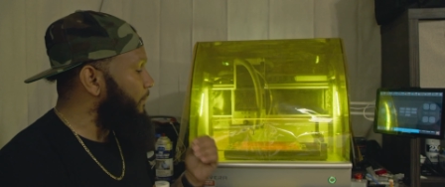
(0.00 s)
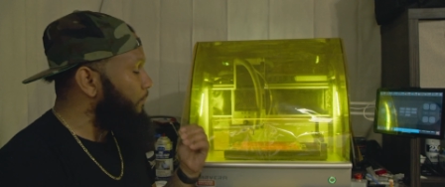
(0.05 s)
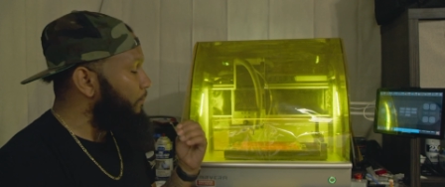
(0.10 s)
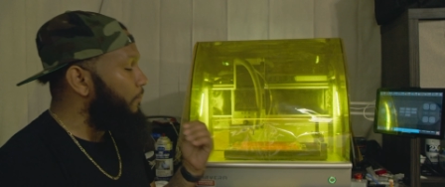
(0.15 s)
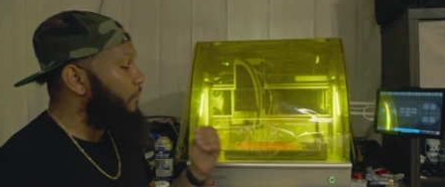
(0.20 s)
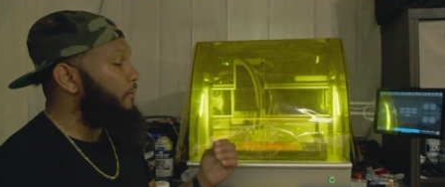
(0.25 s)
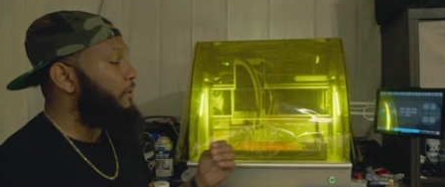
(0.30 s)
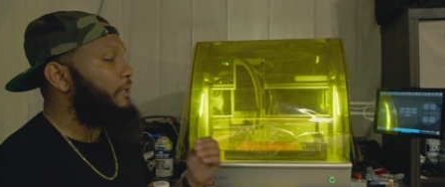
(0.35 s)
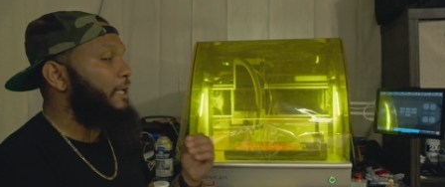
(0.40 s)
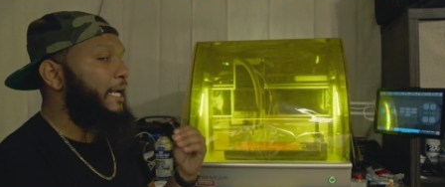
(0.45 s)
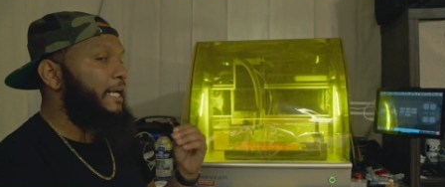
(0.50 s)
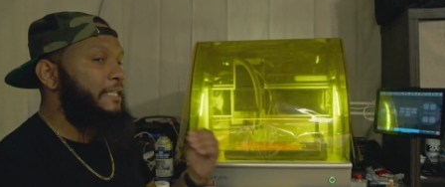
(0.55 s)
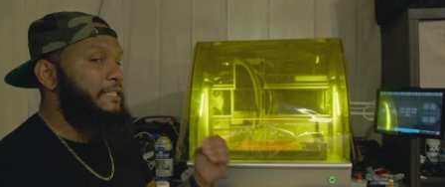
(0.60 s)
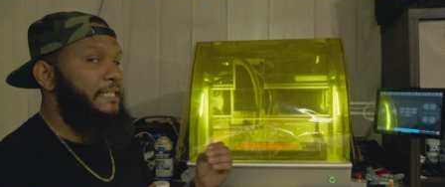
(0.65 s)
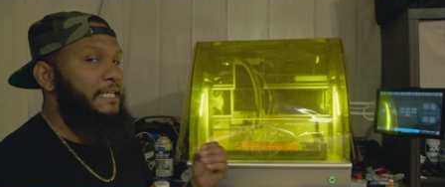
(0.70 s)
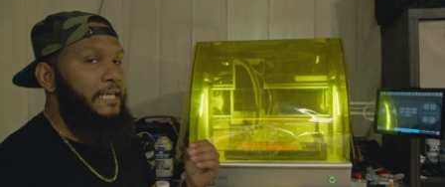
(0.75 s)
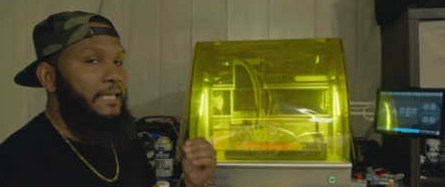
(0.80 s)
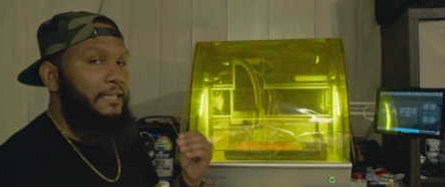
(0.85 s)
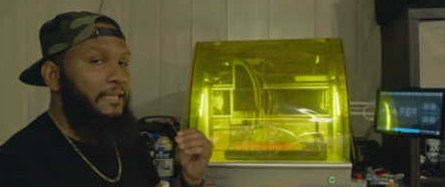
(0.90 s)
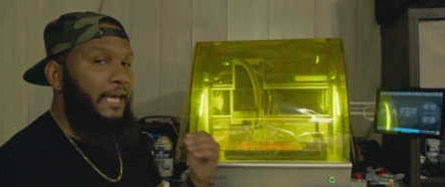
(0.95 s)
Like I
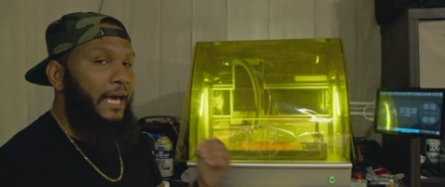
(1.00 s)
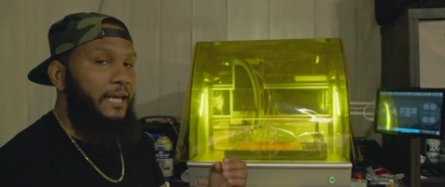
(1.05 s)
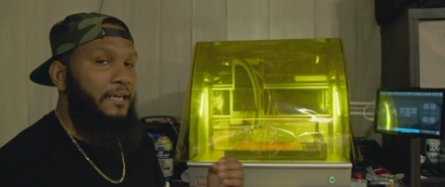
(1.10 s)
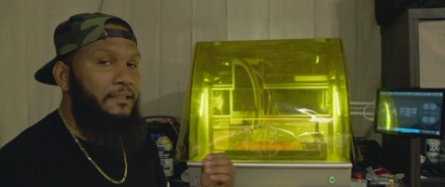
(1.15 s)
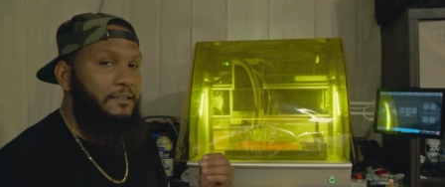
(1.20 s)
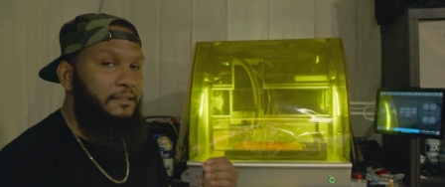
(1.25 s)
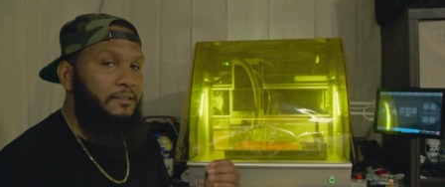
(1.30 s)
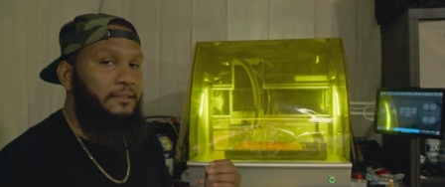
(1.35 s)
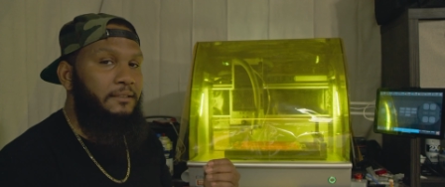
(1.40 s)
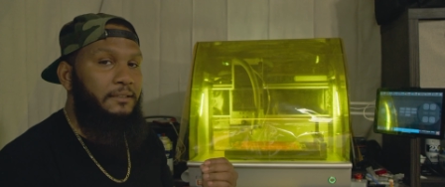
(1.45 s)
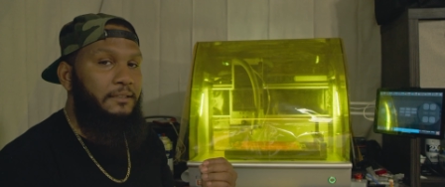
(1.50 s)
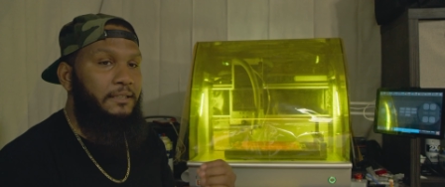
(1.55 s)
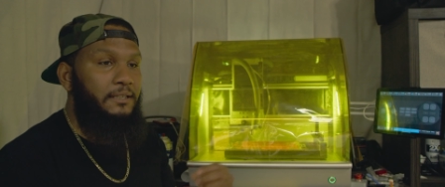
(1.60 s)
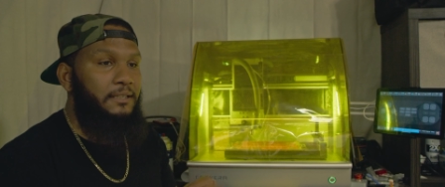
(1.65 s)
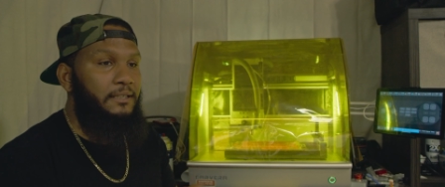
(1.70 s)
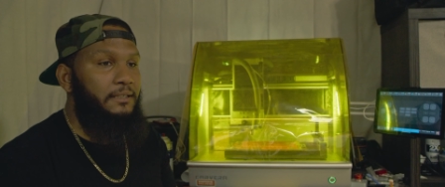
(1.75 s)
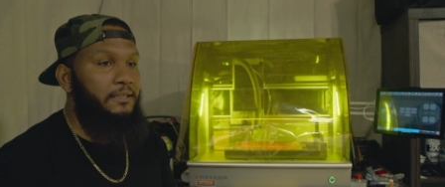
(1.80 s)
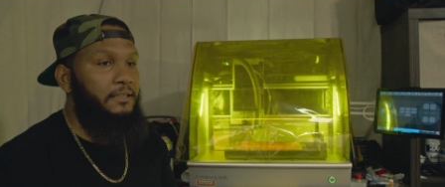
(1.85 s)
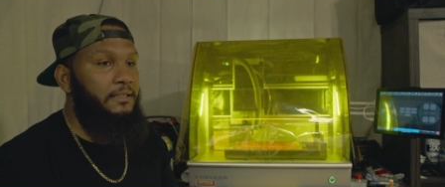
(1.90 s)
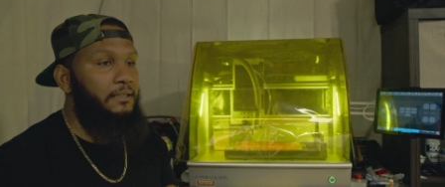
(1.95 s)
said, a lot of
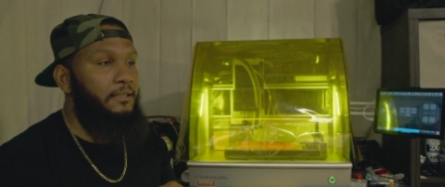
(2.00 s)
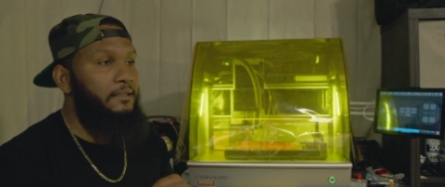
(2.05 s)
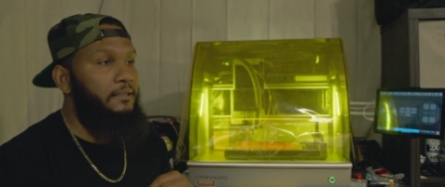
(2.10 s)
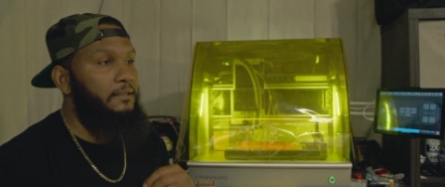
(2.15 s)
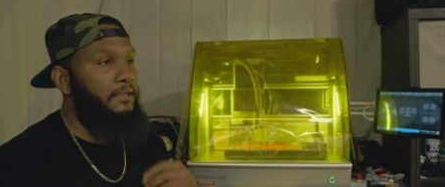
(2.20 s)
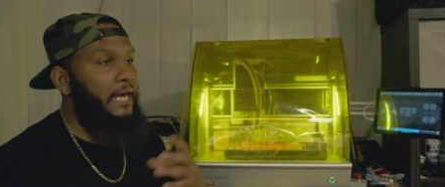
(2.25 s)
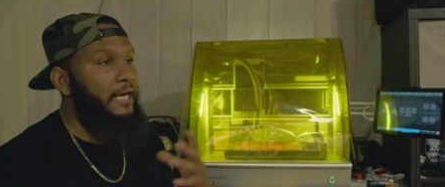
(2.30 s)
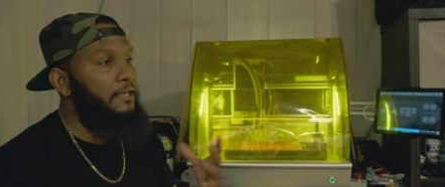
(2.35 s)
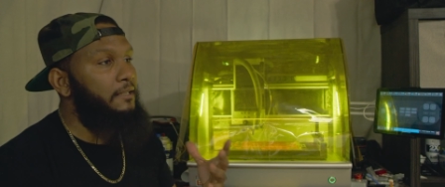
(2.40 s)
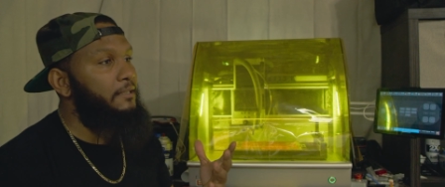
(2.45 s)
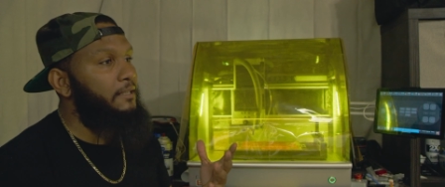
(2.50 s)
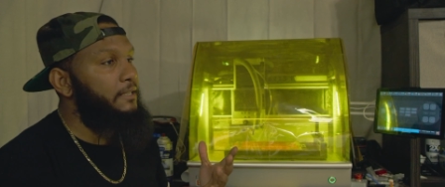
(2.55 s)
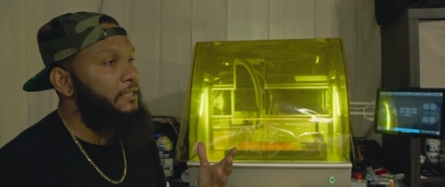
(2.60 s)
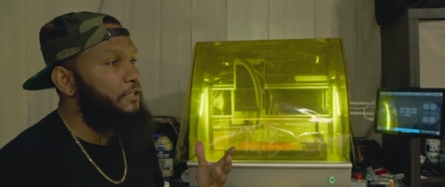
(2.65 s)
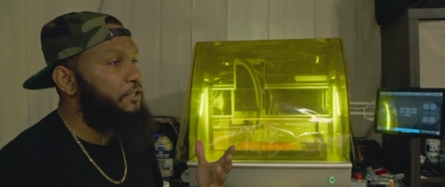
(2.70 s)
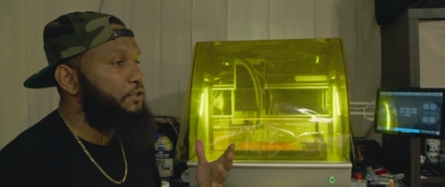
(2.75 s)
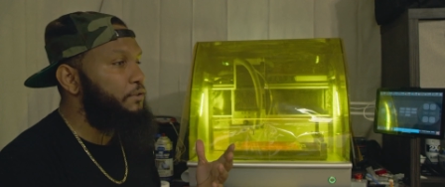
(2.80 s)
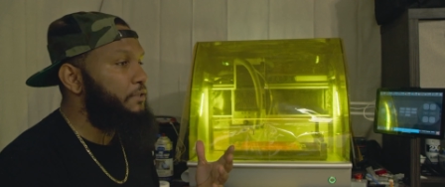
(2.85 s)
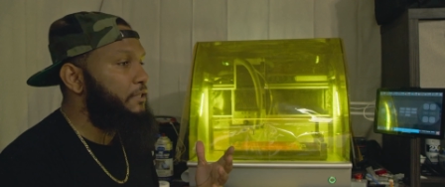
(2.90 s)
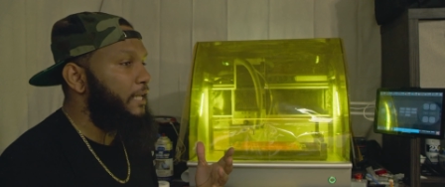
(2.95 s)
the
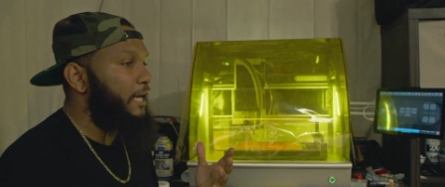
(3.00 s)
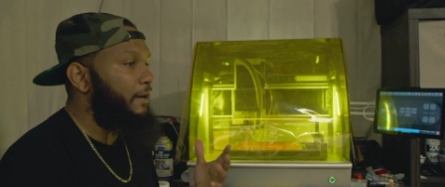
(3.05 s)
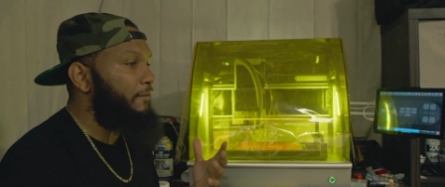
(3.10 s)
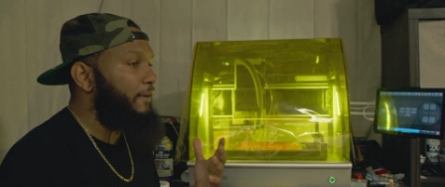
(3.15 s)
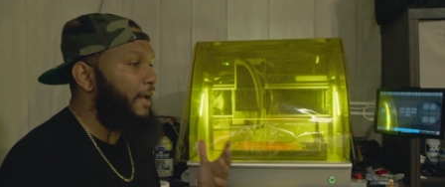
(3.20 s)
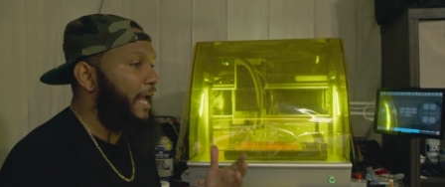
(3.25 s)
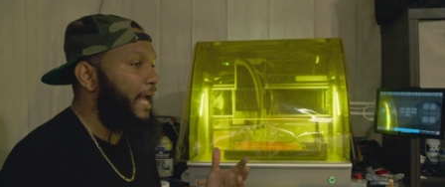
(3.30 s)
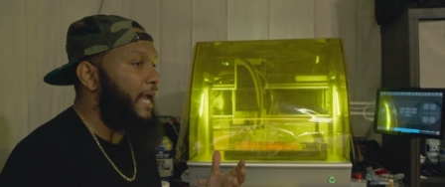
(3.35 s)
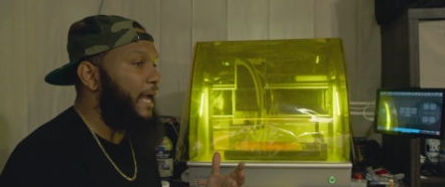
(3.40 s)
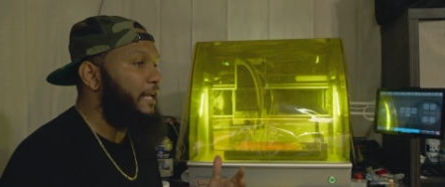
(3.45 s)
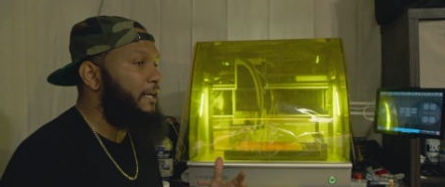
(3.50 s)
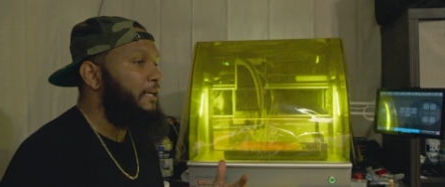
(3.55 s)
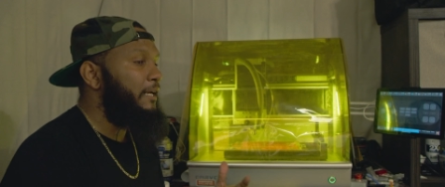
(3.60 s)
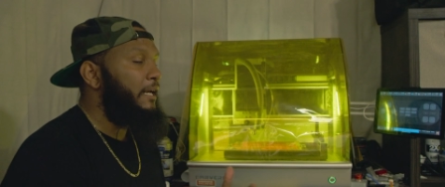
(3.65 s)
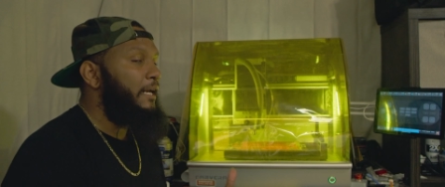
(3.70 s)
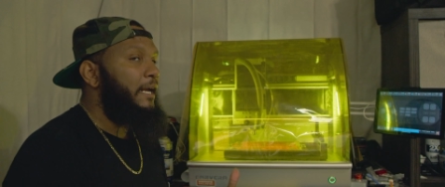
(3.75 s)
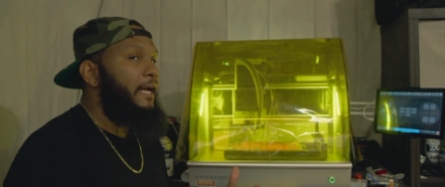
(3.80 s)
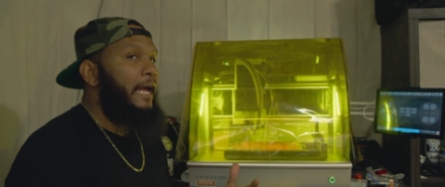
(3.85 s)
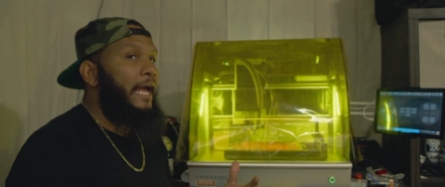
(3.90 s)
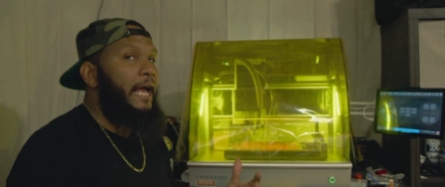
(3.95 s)
issues that I've had
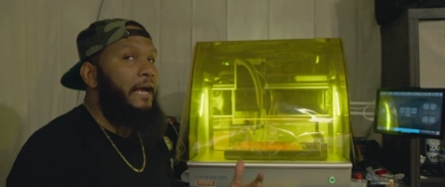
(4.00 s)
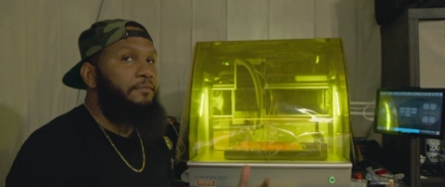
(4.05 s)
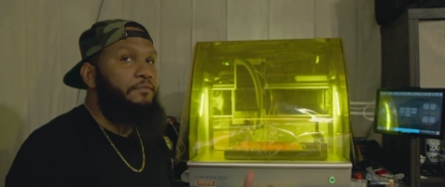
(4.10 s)
have